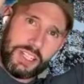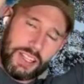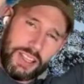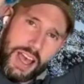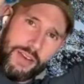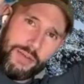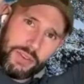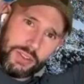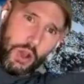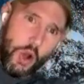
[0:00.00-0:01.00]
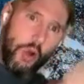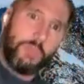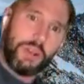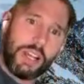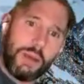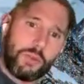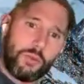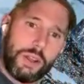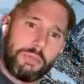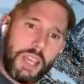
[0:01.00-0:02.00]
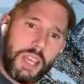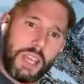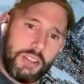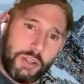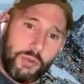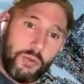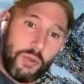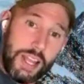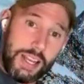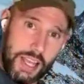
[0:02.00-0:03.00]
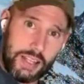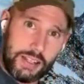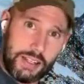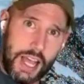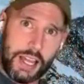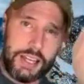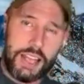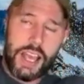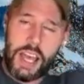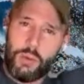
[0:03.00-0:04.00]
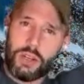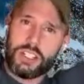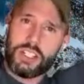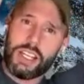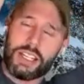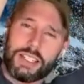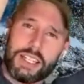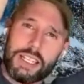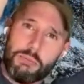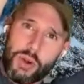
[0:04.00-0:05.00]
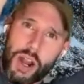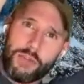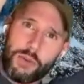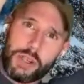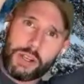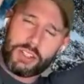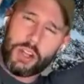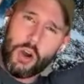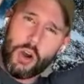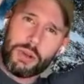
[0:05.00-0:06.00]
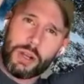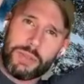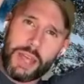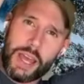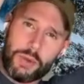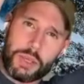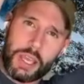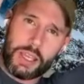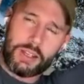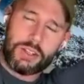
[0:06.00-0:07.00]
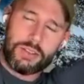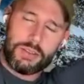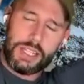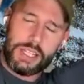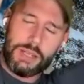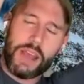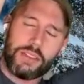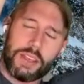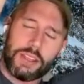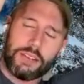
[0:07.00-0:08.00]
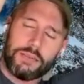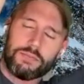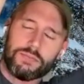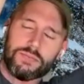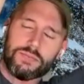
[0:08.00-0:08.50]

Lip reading: to the left, opening up the rib cage on your right hand side. And I want you to take a deep breath from here just to open up that rib cage. Deep breath in.